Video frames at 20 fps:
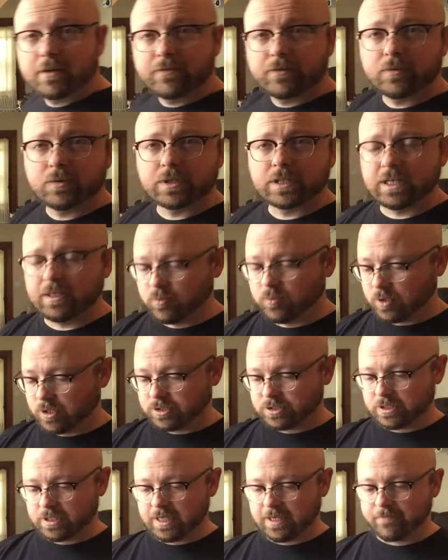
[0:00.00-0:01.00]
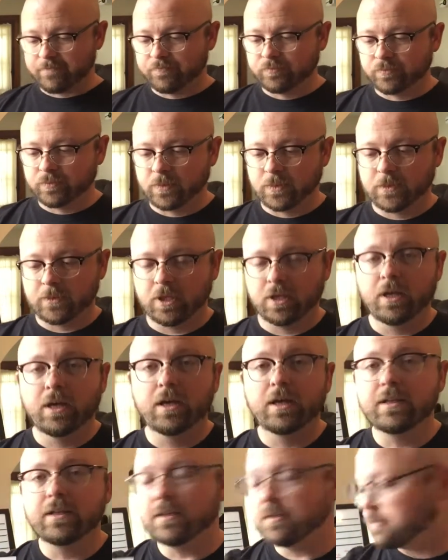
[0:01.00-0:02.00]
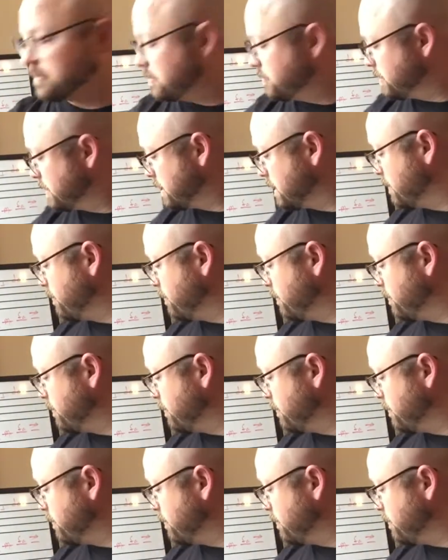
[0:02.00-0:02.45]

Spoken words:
you want to keep watching that. Let me get